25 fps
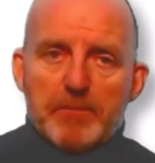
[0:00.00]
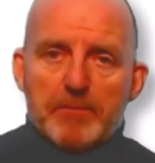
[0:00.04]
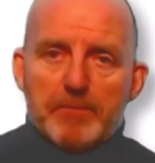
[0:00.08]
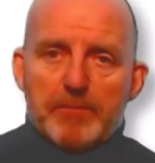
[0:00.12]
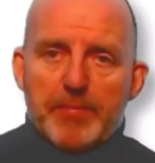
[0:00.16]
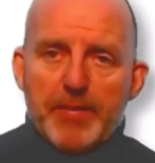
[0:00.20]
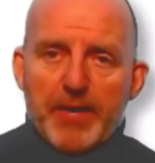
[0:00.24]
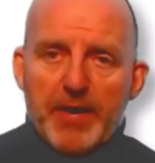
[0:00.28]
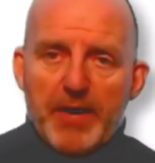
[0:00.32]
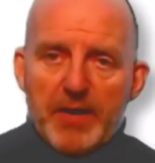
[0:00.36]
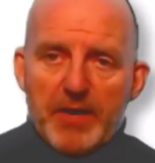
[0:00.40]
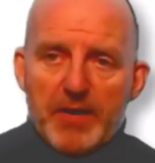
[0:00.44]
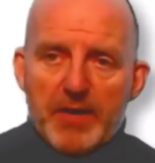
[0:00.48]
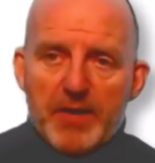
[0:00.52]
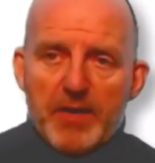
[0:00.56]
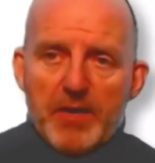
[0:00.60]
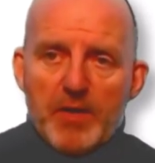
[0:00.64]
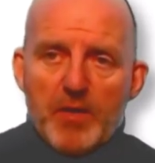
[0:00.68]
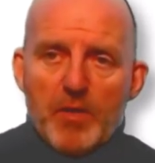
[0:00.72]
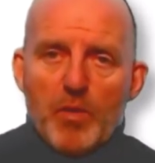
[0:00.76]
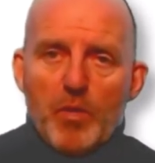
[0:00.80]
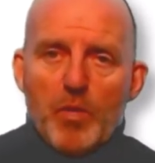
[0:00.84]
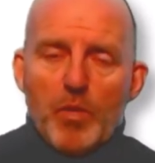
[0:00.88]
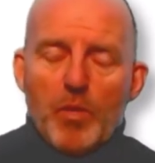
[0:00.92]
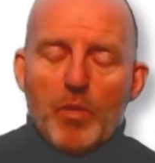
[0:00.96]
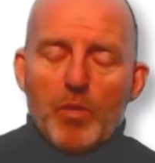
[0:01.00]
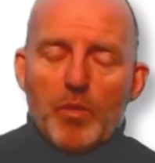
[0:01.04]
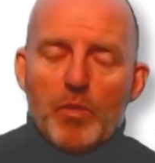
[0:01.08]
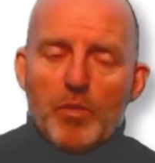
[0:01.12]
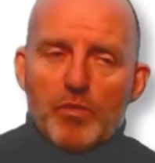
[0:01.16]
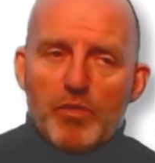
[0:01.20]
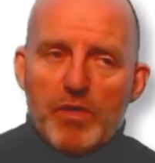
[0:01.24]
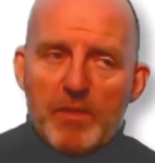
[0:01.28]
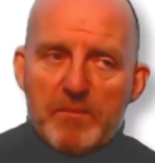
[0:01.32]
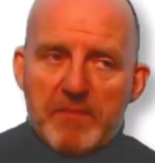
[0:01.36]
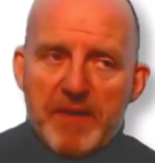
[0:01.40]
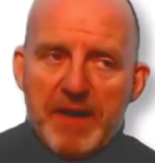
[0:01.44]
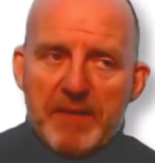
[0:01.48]
But
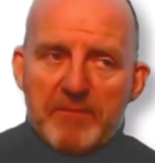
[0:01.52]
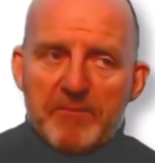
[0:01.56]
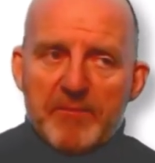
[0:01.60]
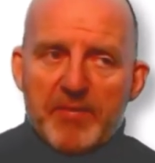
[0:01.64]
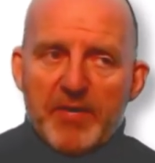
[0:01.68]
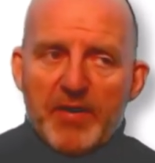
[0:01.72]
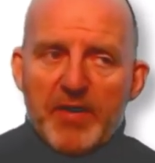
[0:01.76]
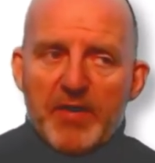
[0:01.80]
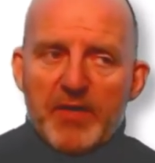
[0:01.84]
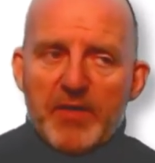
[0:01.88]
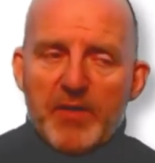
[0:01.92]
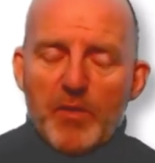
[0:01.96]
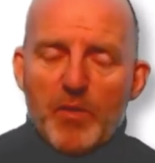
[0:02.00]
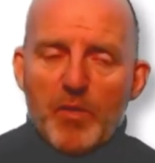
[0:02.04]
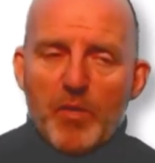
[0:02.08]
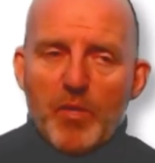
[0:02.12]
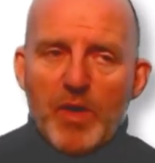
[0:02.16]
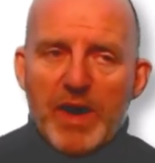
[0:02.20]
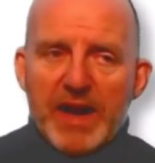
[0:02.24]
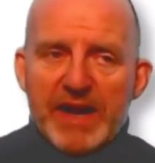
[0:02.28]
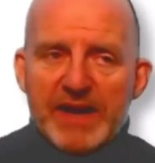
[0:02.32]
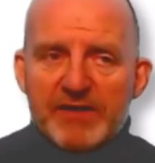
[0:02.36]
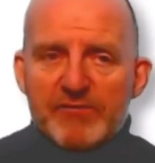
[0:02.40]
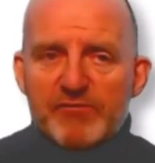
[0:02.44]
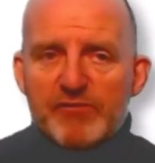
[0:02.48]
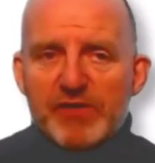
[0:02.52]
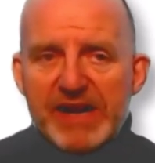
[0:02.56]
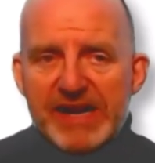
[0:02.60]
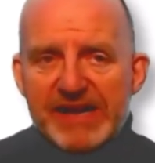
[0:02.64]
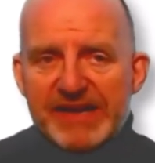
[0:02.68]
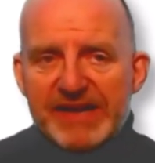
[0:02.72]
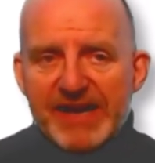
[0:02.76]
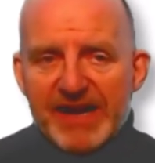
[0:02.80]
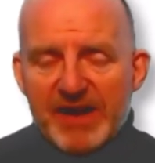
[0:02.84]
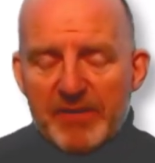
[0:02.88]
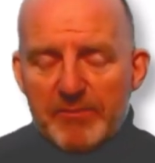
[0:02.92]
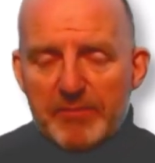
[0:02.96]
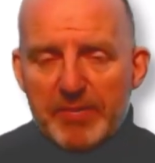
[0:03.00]
remember, when
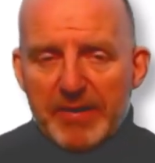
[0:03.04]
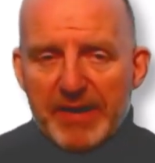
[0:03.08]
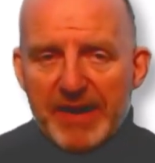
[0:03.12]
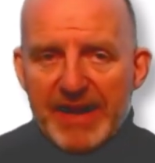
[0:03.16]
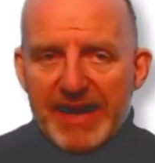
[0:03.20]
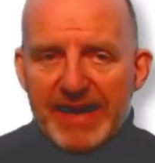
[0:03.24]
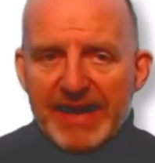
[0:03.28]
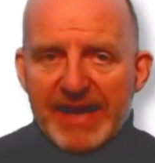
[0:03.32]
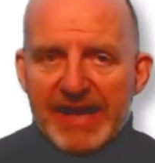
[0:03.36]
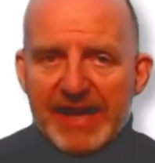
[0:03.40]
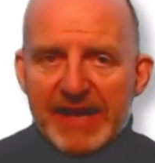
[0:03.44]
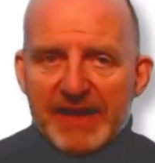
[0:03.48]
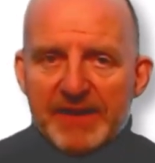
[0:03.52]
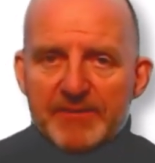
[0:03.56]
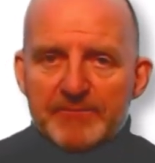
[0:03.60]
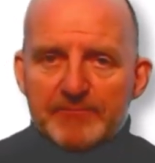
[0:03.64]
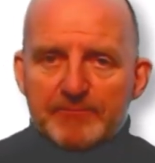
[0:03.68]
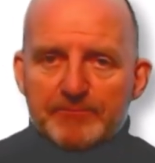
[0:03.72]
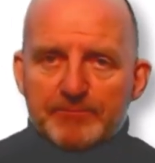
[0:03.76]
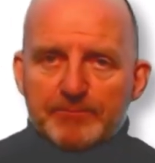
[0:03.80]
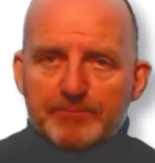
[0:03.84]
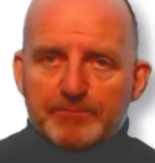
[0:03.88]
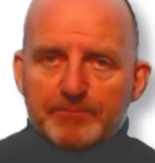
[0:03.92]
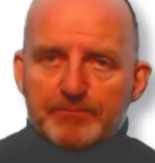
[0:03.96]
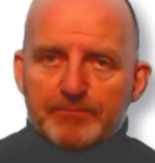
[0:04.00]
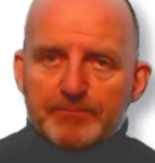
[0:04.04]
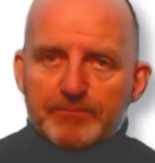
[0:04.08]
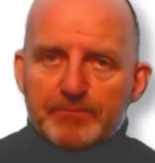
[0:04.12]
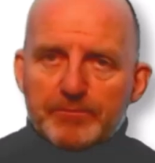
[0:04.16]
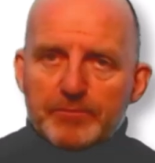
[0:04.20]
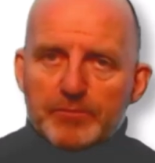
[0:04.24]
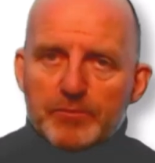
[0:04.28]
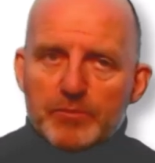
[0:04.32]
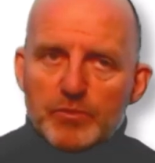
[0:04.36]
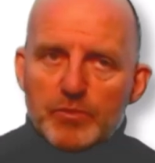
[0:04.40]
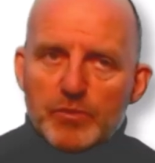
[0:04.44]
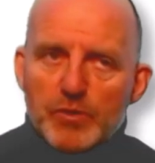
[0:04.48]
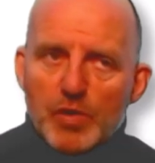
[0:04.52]
reading and planning,
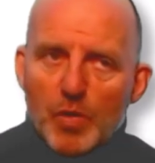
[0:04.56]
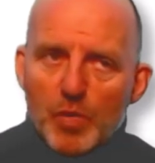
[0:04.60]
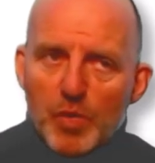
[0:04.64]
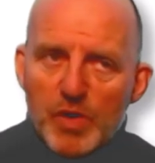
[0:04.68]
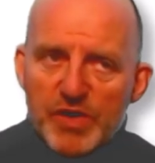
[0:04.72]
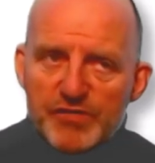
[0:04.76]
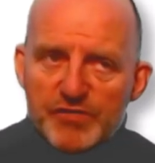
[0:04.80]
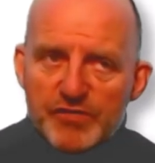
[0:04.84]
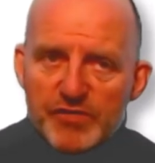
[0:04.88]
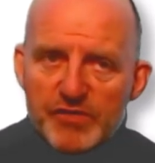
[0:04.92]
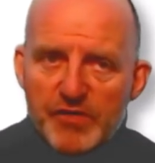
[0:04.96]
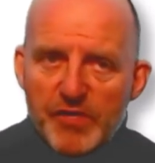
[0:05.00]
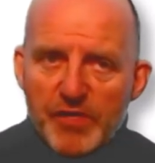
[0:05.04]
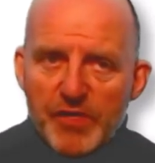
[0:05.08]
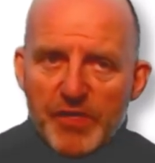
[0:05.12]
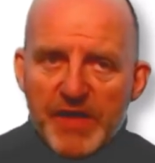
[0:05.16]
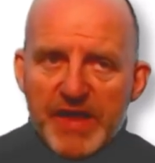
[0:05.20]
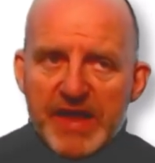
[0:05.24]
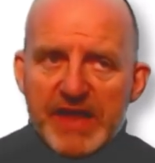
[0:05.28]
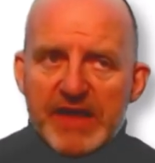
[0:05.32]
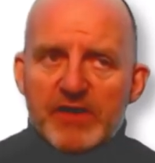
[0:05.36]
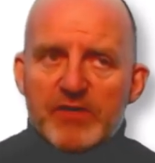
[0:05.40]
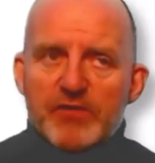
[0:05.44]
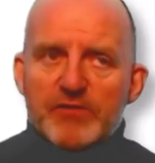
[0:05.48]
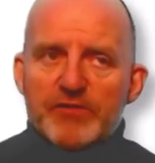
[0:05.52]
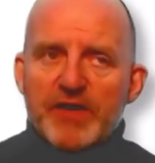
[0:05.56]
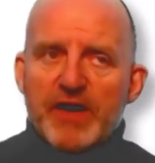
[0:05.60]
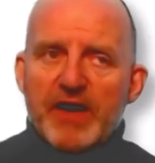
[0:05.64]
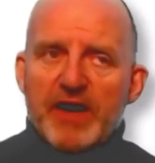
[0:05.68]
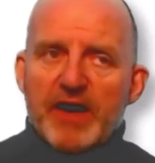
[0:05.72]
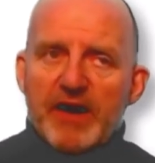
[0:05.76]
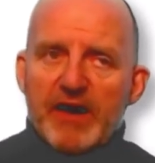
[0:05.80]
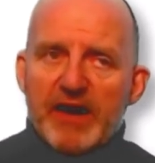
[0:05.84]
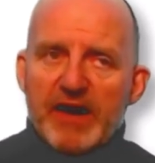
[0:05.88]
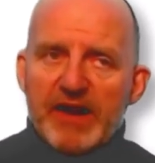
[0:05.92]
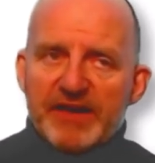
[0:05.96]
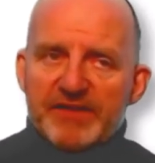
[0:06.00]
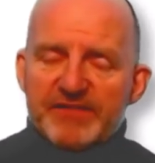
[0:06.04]
we should think of
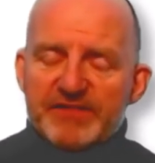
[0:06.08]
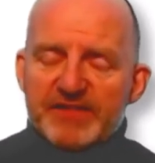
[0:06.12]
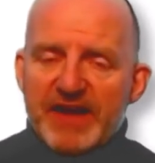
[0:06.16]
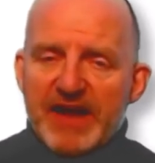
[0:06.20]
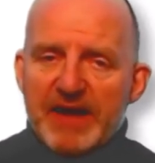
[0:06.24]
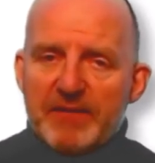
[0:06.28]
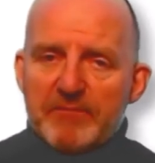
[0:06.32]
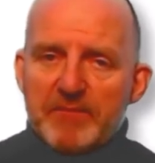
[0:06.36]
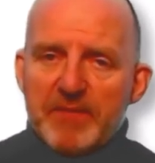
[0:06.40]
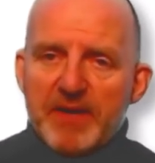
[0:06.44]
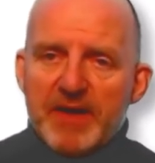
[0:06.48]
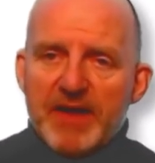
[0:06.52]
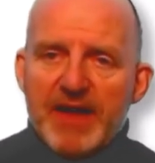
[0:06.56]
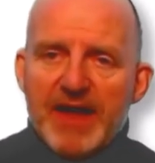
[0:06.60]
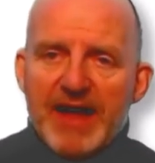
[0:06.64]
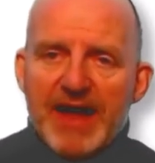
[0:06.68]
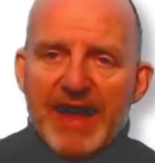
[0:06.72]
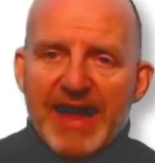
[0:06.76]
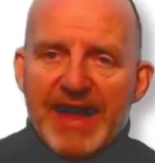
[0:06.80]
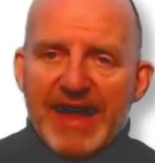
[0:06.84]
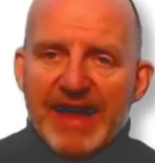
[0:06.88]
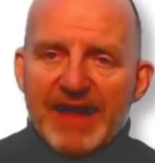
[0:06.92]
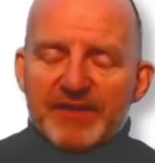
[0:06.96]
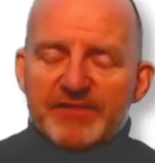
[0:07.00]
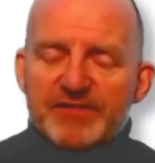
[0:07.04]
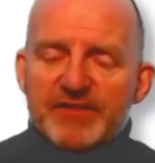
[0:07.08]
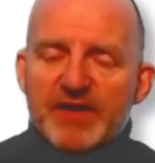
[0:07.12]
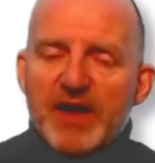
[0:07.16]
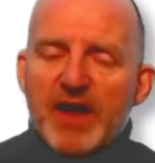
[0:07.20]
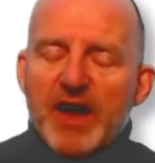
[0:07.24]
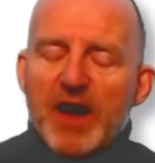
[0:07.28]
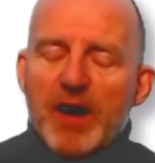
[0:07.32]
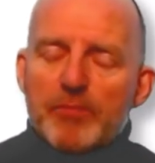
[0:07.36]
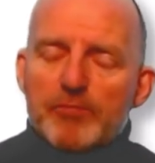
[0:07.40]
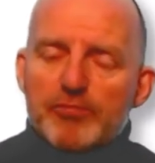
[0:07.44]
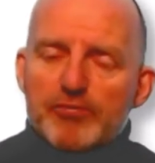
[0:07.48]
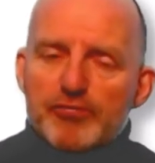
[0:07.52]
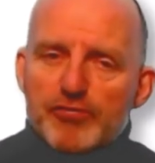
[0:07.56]
our exam as
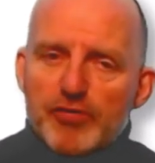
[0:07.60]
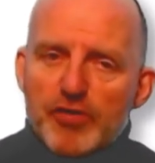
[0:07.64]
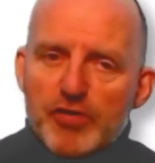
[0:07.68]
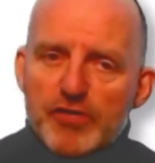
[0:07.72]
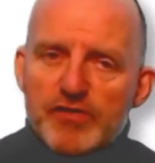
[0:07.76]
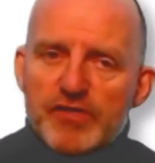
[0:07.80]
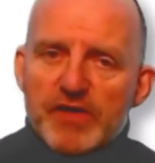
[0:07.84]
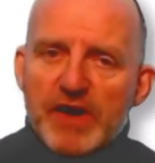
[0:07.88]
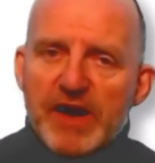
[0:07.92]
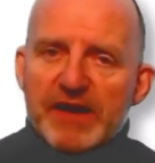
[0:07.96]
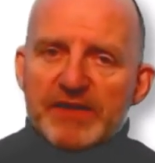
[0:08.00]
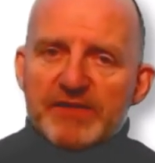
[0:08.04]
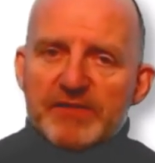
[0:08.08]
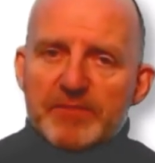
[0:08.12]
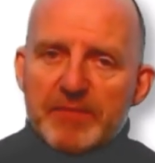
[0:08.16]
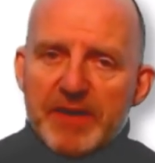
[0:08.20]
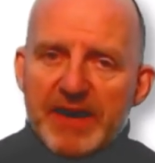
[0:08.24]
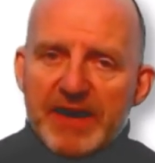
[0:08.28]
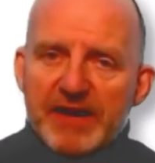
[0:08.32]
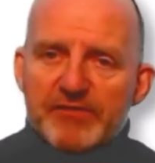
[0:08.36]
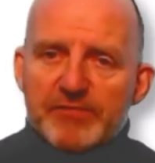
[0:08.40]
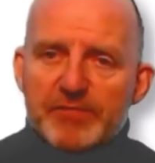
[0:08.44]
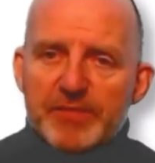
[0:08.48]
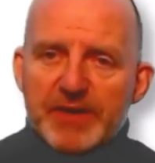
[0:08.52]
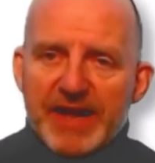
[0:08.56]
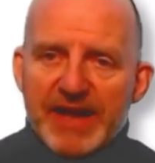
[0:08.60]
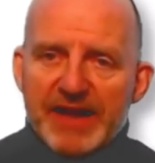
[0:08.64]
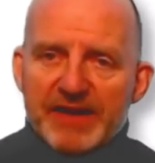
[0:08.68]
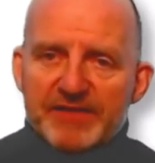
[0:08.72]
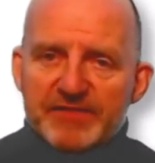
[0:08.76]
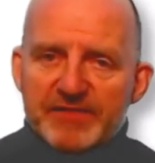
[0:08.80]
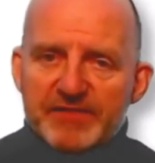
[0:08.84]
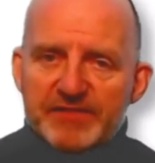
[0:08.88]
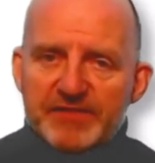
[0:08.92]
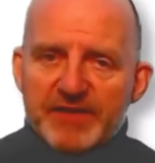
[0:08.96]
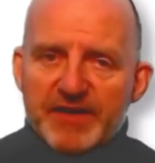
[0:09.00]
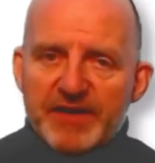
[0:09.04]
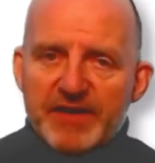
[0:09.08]
a project management
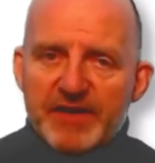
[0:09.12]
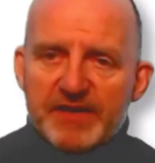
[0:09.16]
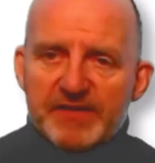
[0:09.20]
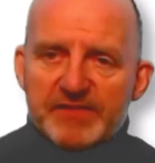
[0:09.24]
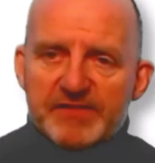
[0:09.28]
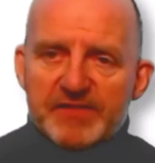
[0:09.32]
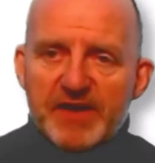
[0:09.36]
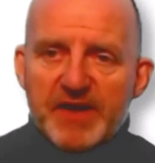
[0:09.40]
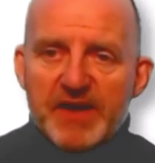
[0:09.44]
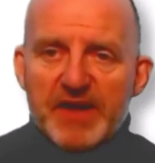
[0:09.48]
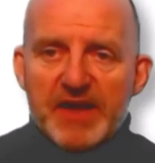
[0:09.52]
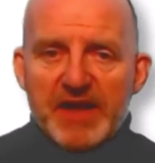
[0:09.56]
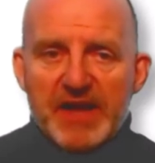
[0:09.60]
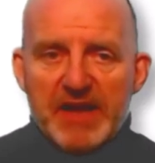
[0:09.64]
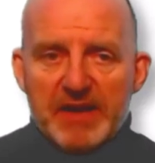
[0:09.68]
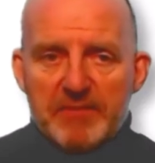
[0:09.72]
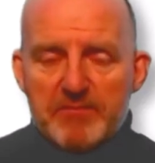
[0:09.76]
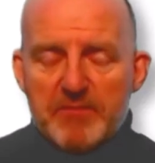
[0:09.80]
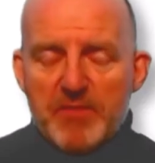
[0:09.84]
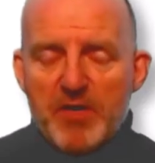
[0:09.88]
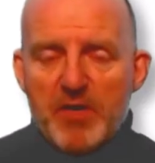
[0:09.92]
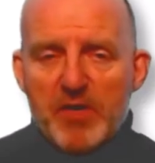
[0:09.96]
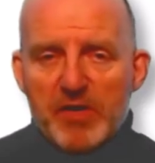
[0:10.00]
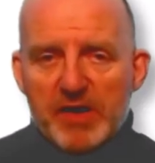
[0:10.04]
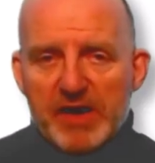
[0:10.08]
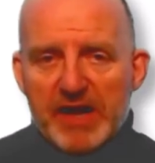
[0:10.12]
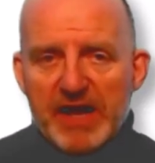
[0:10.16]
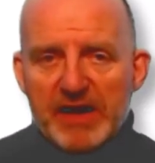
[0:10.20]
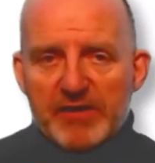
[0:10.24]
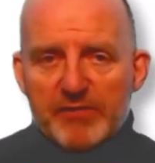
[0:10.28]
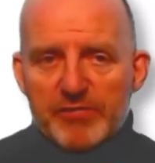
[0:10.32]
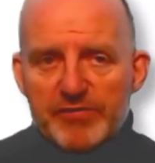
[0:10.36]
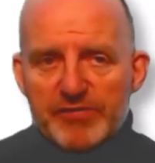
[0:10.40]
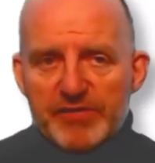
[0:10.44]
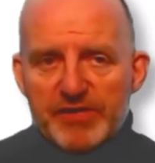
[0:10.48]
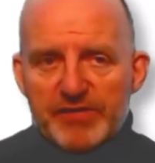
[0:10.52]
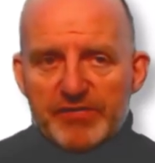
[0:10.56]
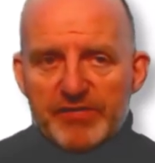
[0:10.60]
exercise in mark
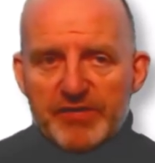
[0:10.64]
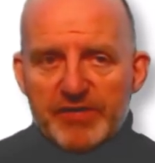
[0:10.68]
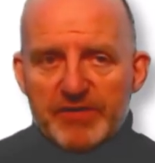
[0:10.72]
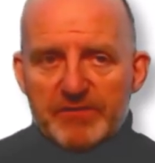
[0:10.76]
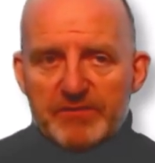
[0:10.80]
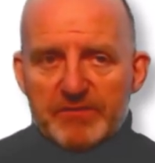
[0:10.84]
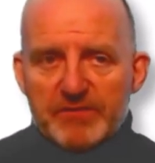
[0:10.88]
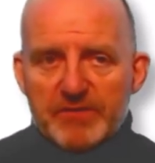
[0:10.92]
acquisition.